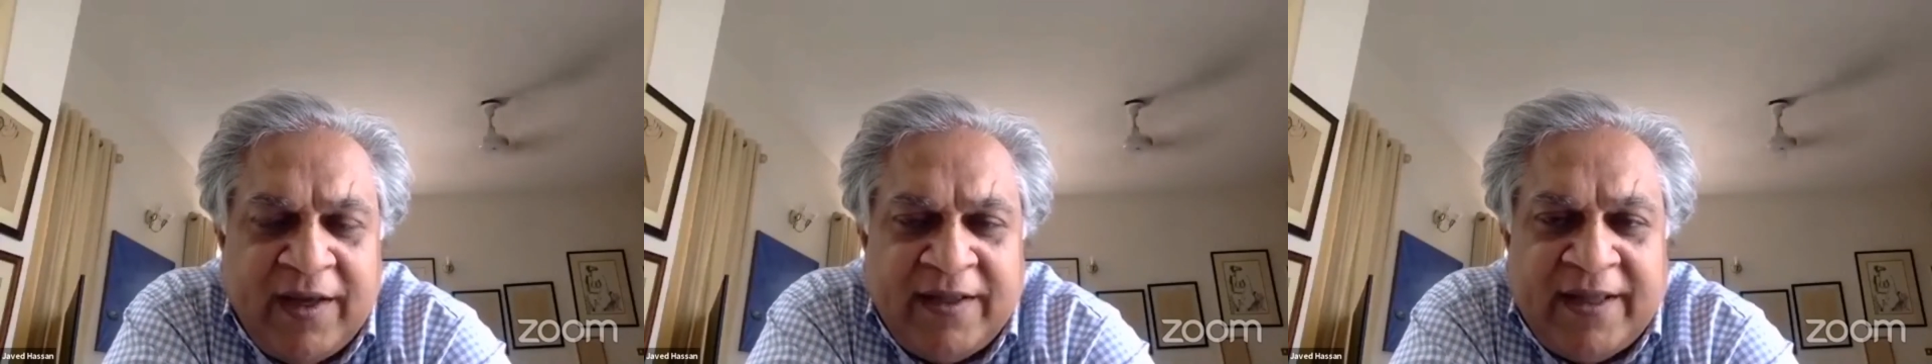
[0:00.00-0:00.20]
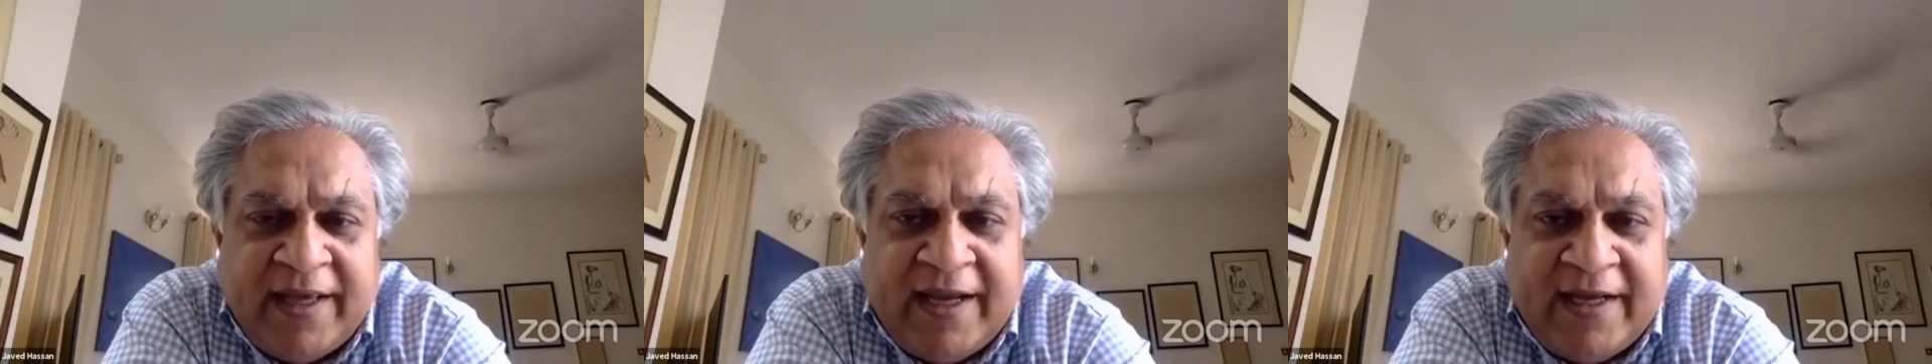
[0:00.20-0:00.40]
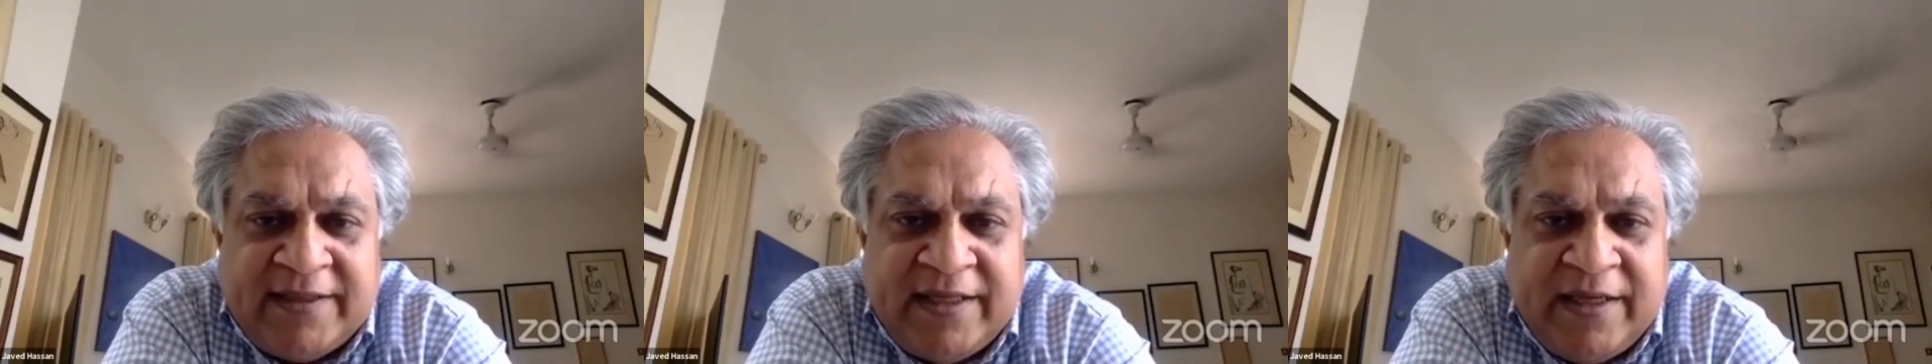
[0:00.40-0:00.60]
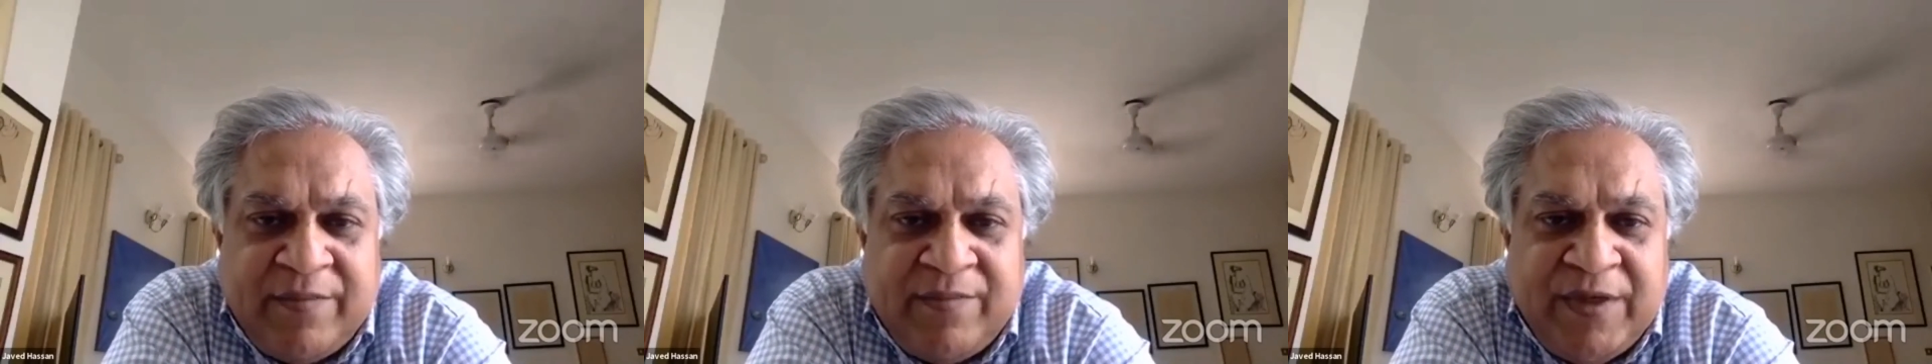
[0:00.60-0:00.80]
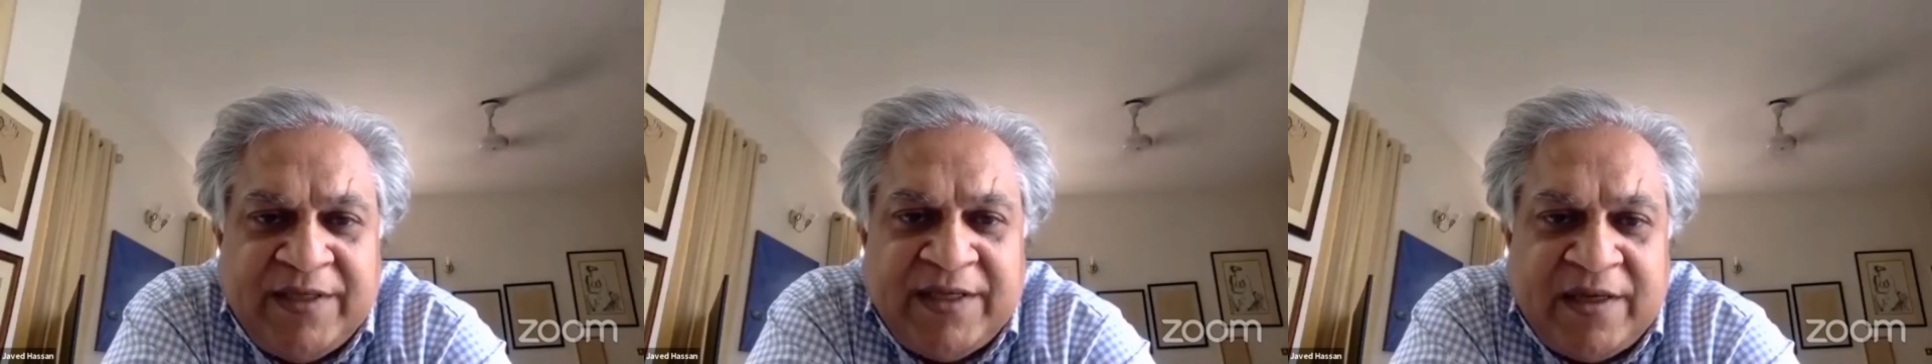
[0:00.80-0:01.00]
there's
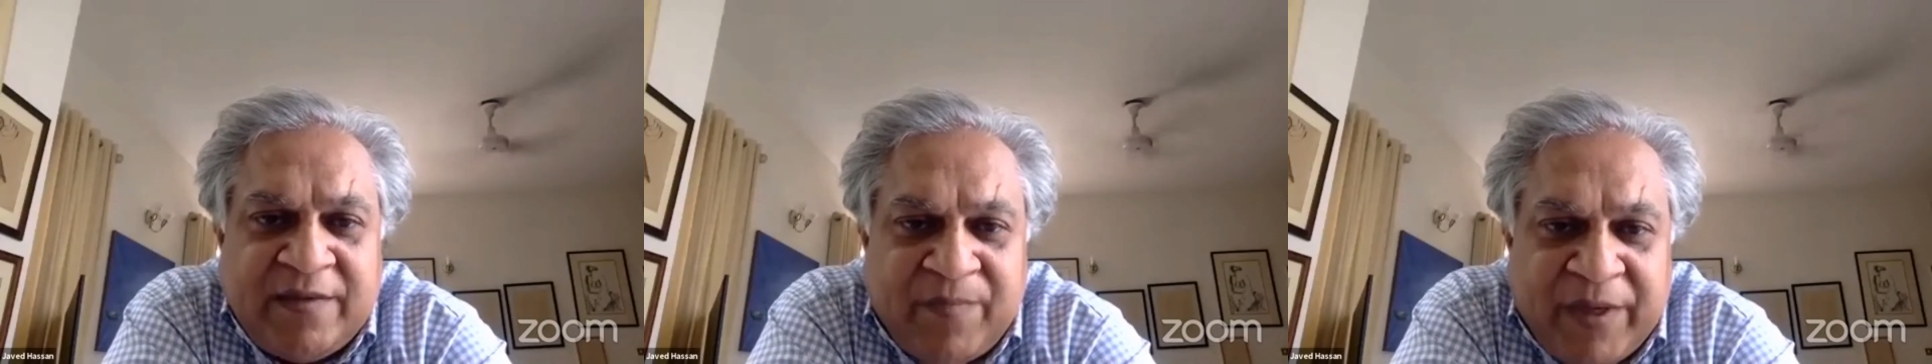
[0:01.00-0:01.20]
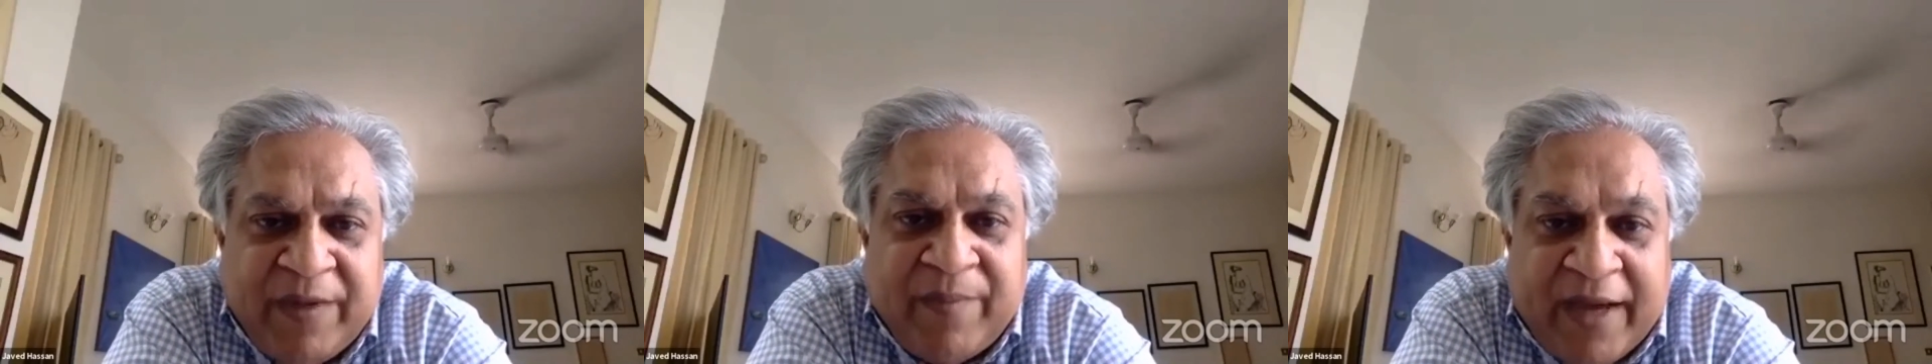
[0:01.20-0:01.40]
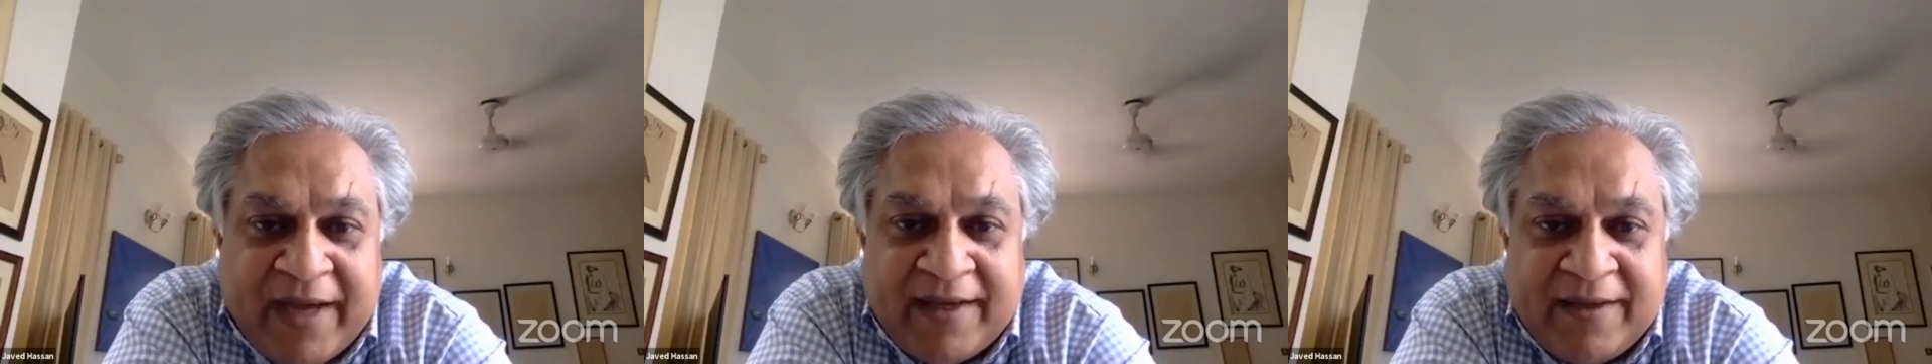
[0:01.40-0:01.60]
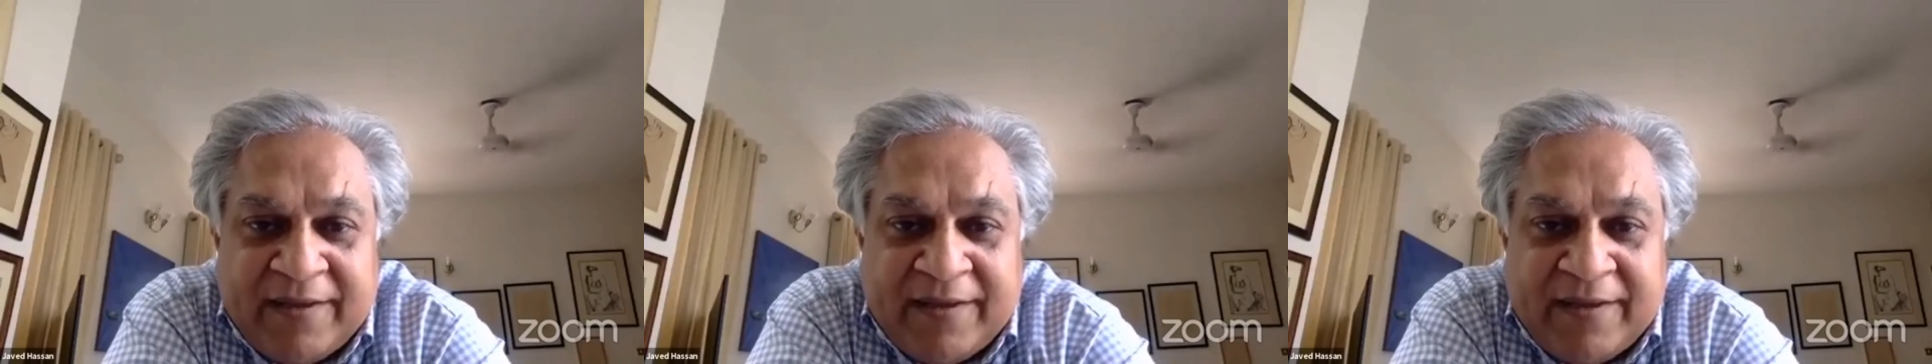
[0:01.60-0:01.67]
immediate payback.